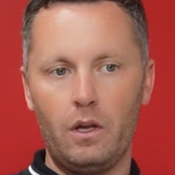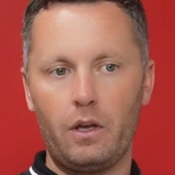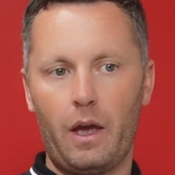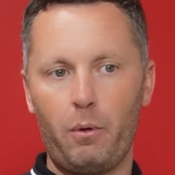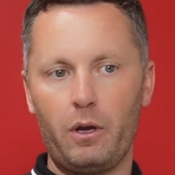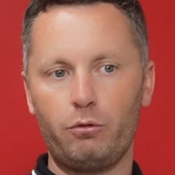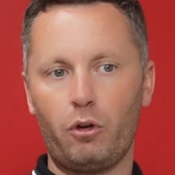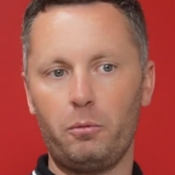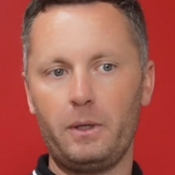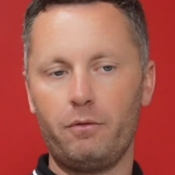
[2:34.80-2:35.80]
Yeah, Rio's
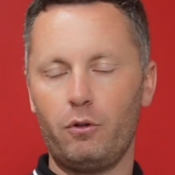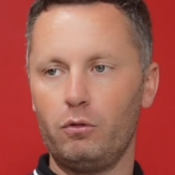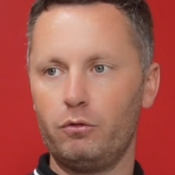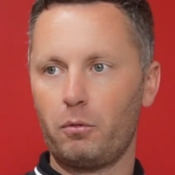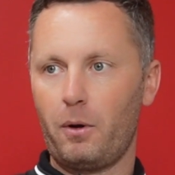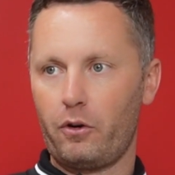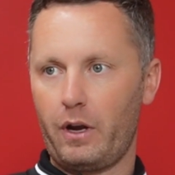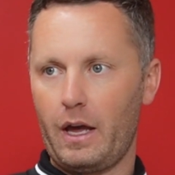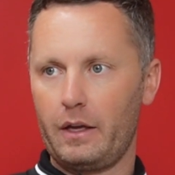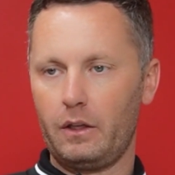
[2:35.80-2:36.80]
going to be involved tomorrow
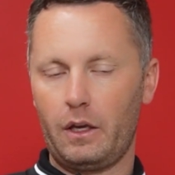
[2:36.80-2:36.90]
night.